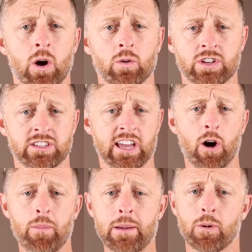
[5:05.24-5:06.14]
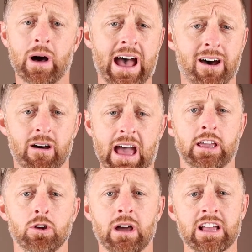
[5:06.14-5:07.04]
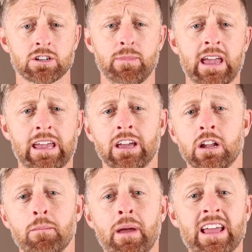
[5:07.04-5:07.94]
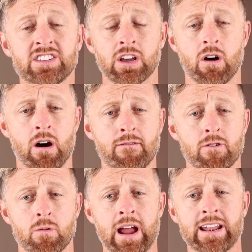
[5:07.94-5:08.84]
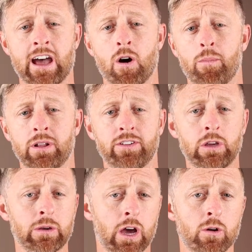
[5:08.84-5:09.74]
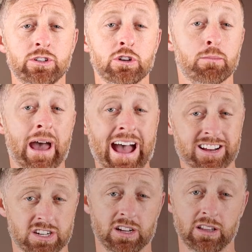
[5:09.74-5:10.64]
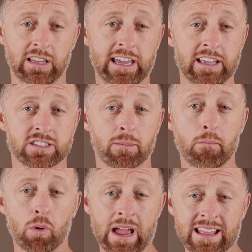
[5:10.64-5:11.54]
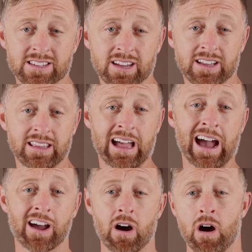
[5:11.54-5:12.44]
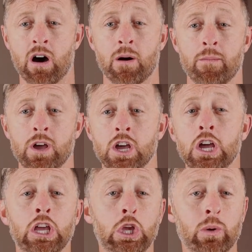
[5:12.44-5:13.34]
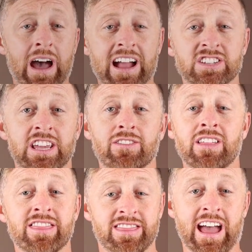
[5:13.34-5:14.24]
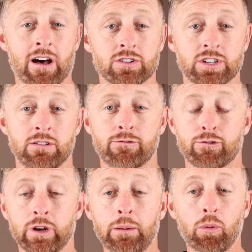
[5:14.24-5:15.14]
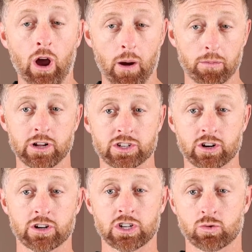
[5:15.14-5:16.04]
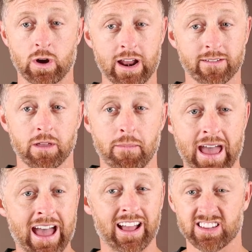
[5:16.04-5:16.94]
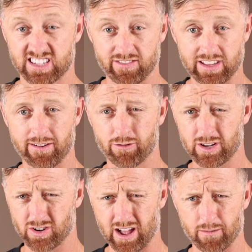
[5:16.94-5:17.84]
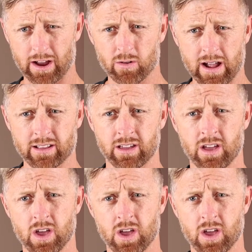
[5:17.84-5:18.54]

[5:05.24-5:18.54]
know, to tell people how, like, you guys are making an amazing offer right now, but if you go to batchleadsbrent.com, you guys give 1,000 free property searches right off the bat. It's 7-day free trial, am I correct